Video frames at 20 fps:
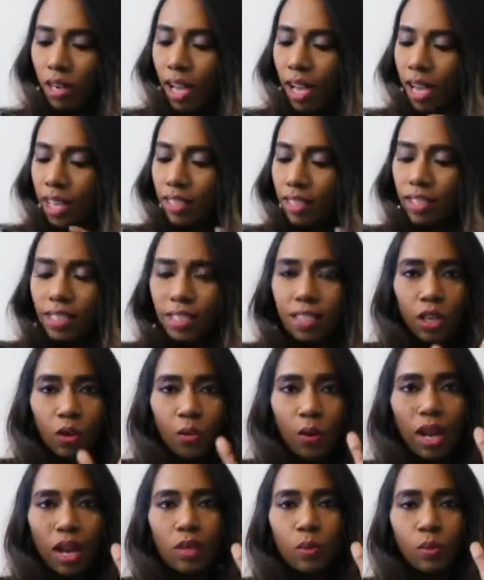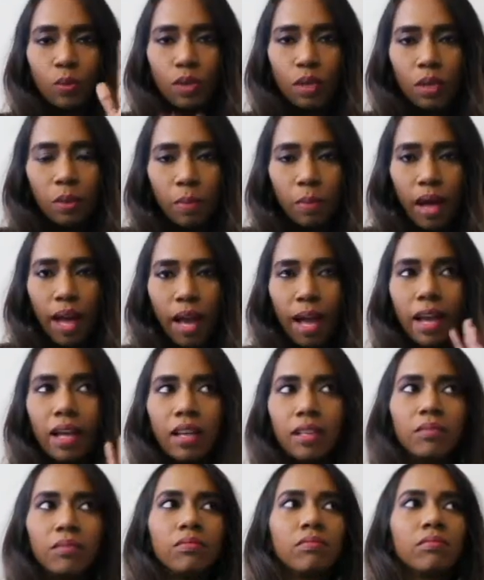and this is a great work bag,